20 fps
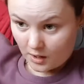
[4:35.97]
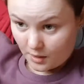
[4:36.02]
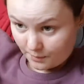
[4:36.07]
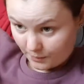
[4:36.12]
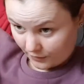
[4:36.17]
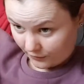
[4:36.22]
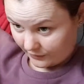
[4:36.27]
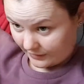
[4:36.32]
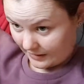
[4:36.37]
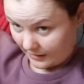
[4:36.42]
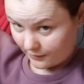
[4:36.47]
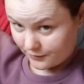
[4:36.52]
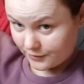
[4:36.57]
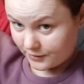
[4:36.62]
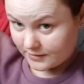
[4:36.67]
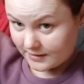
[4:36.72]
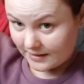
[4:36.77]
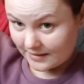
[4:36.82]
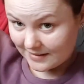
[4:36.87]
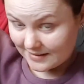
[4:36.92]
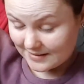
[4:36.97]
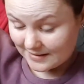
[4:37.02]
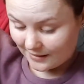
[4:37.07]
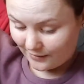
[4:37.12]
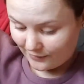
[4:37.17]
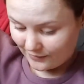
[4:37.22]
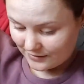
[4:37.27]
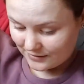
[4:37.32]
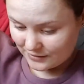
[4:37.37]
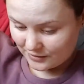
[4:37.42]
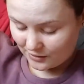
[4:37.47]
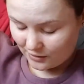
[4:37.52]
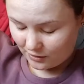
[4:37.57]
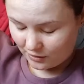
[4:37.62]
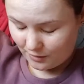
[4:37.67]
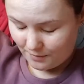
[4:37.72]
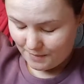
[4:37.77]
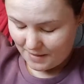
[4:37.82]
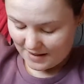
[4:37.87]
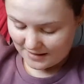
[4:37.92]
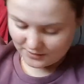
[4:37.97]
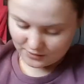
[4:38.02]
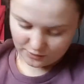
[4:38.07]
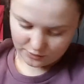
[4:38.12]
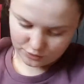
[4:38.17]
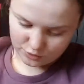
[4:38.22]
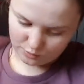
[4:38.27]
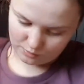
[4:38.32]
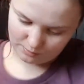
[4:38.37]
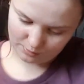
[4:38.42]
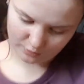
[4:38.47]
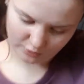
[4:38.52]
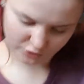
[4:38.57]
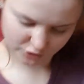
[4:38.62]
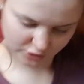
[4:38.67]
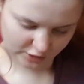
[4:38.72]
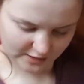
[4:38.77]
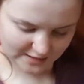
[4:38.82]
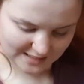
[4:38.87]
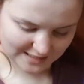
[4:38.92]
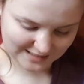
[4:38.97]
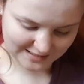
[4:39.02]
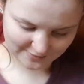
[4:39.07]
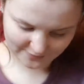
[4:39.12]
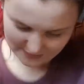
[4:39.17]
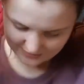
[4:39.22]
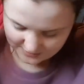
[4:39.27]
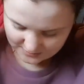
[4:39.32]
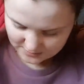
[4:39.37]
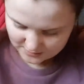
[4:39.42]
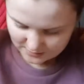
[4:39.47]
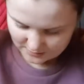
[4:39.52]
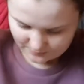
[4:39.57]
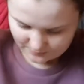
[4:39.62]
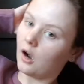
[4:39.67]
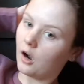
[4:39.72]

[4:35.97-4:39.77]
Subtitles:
But for now, I'm just going to take this out. This is going to look a mess, so I do apologise in advance.